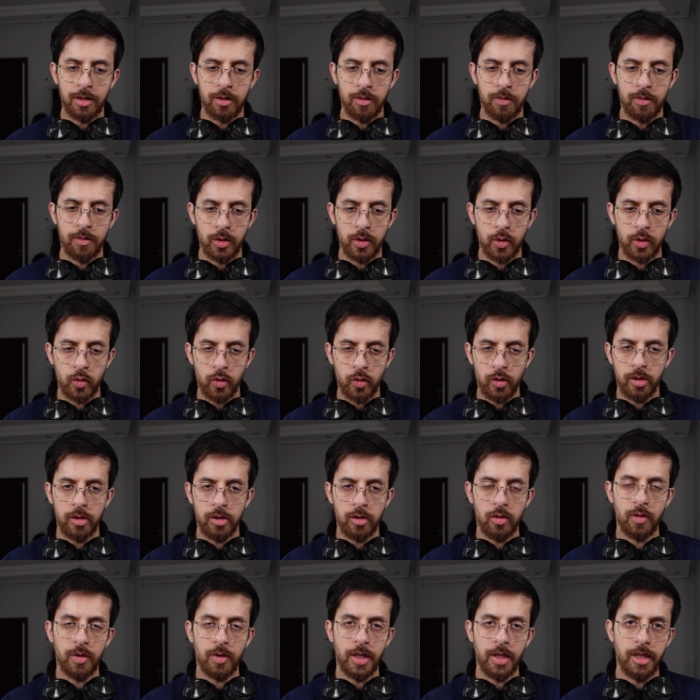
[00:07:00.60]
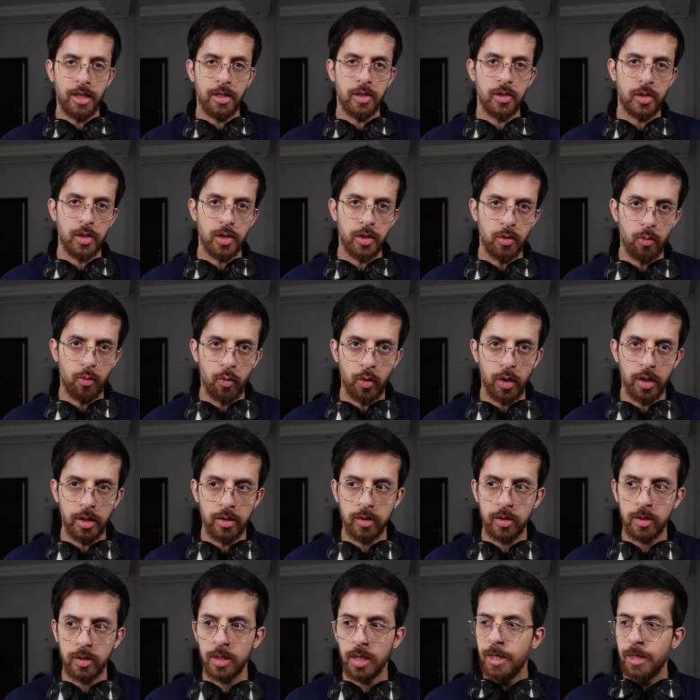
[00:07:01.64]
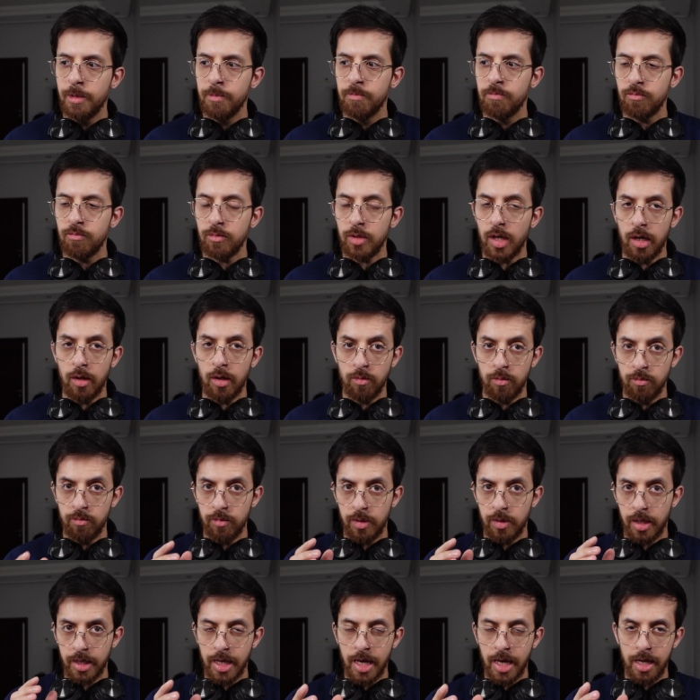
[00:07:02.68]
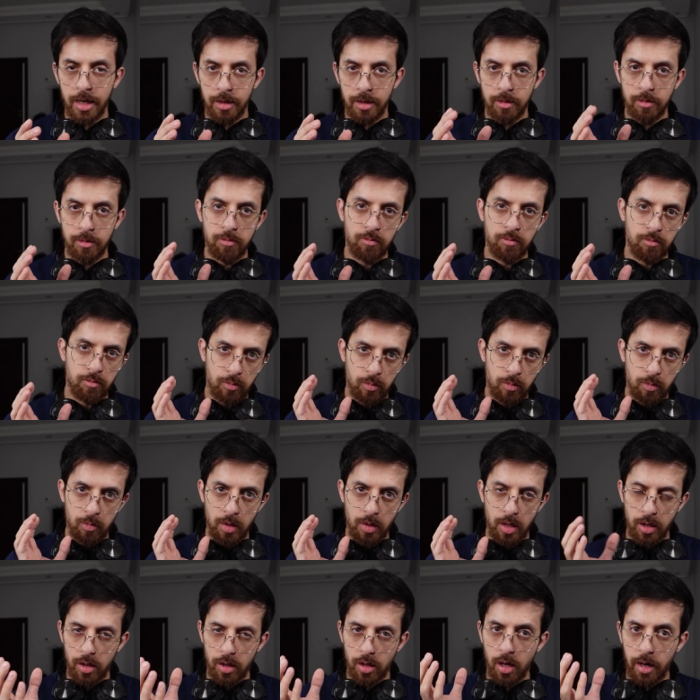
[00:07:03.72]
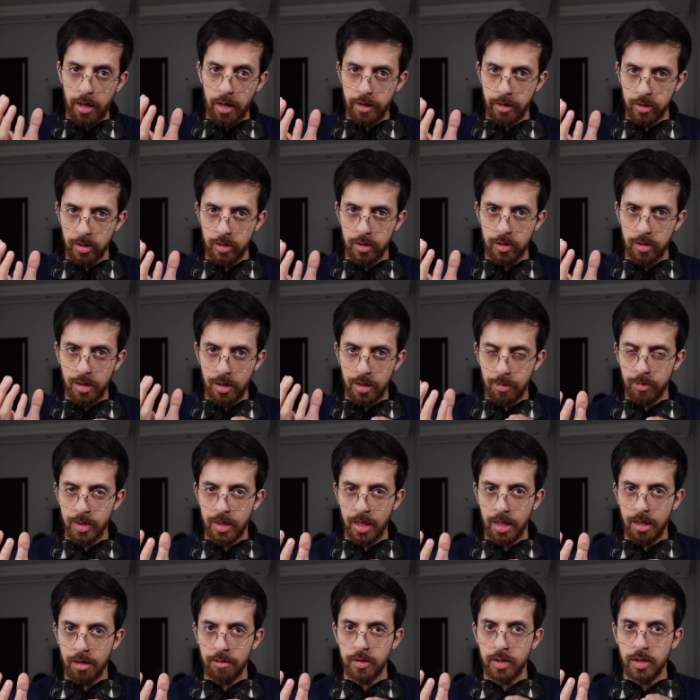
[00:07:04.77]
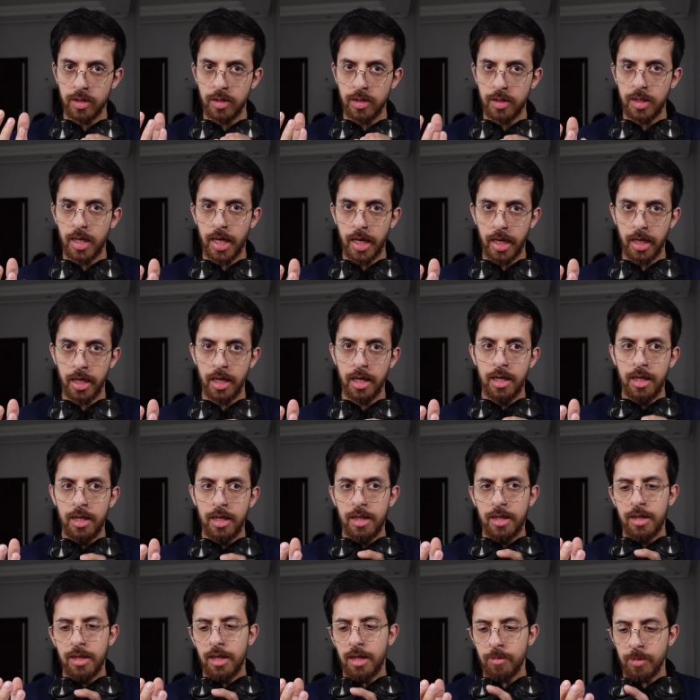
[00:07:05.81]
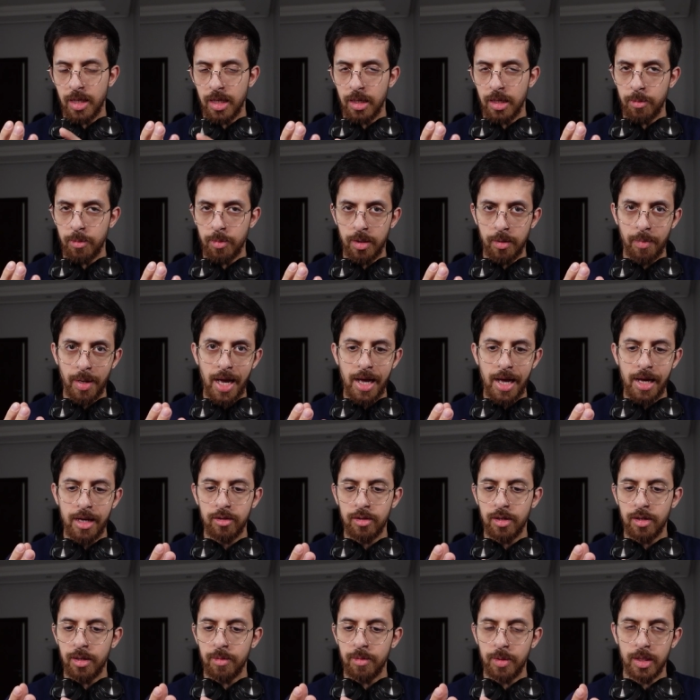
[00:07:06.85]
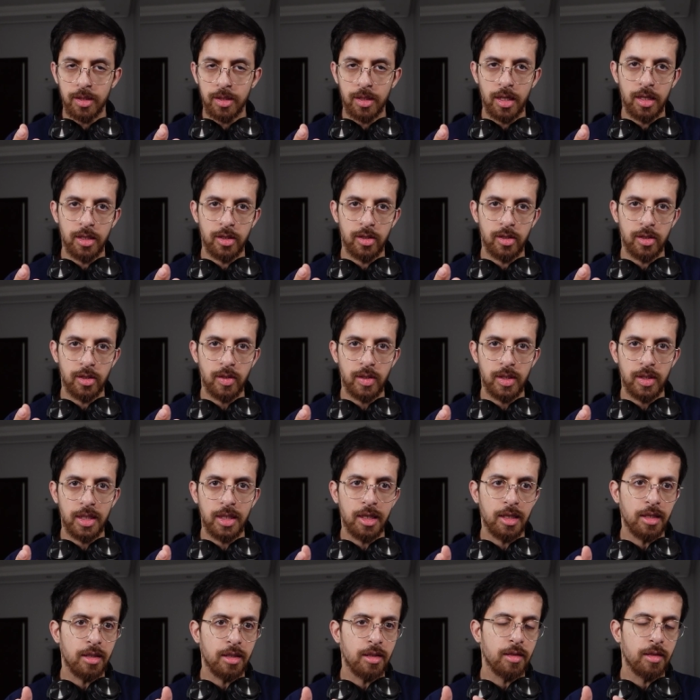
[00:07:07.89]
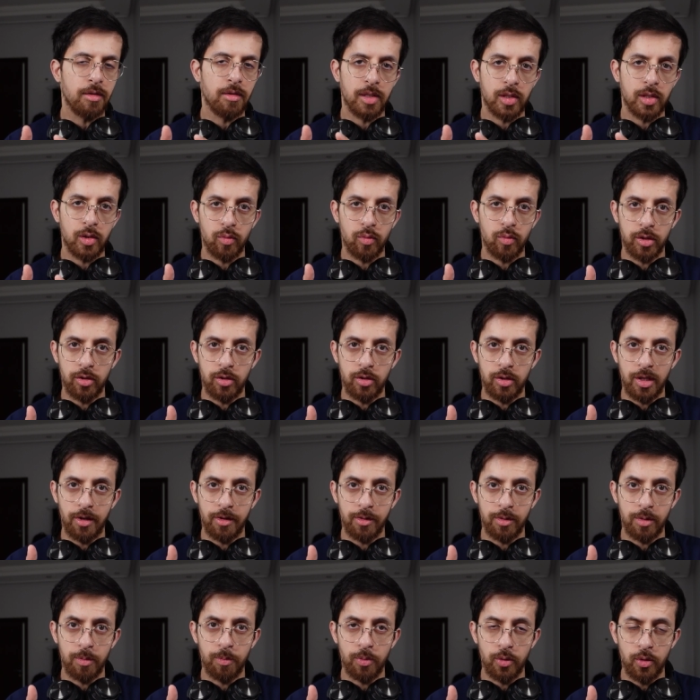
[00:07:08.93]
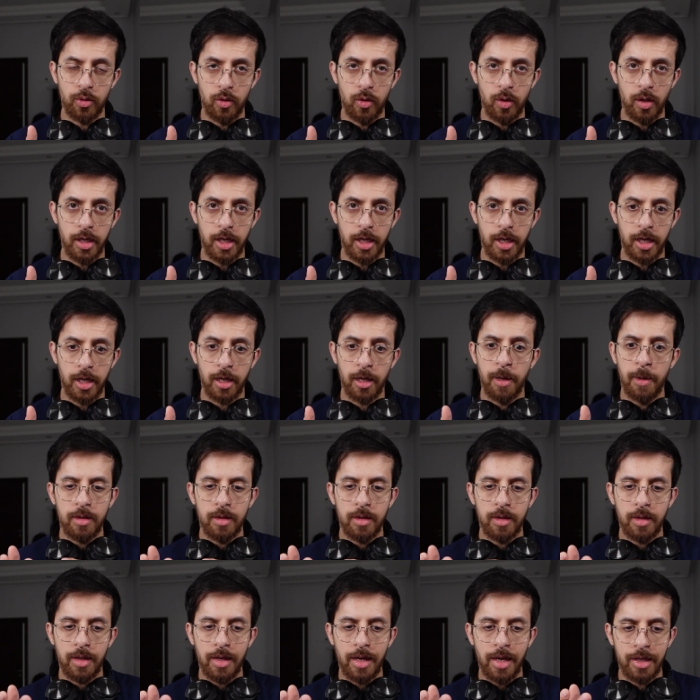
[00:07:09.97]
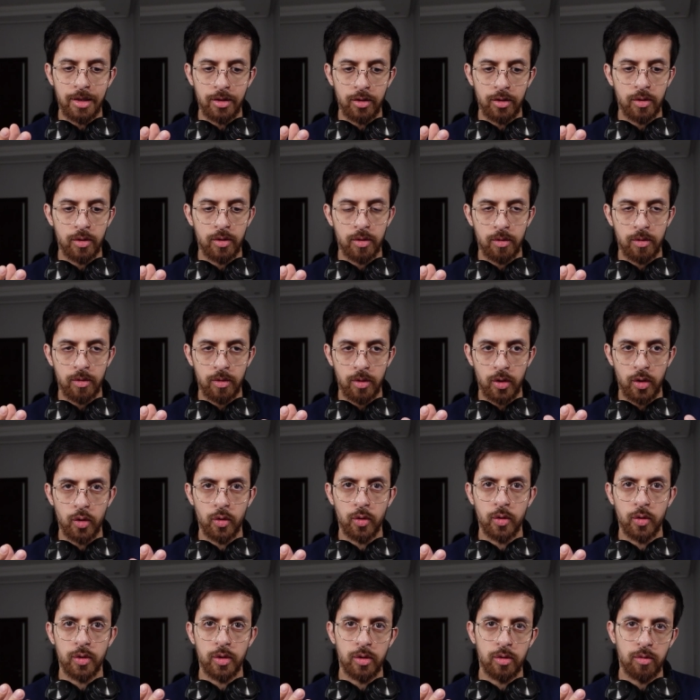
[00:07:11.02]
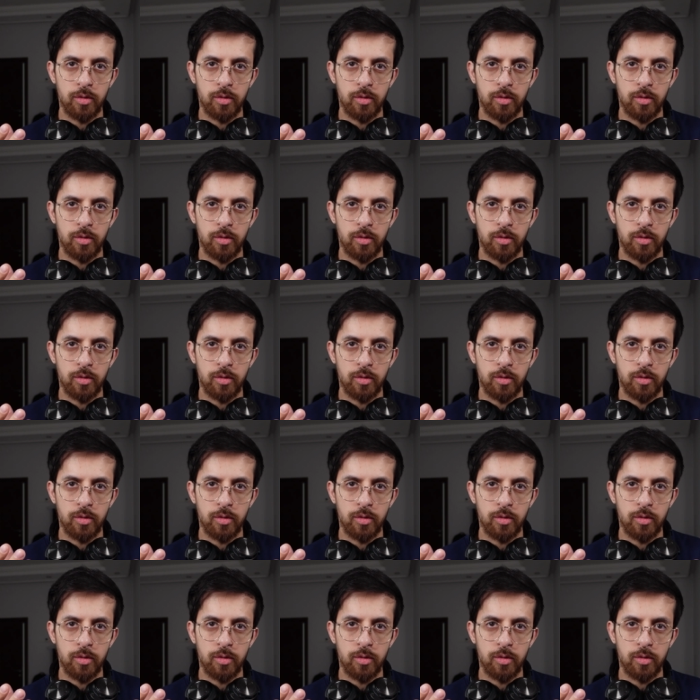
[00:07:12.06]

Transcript: of resorting to the easier ones. Now, again, the thoughts themselves say, I'm going to be bad, I'm not going to succeed, this will turn out poorly, and you're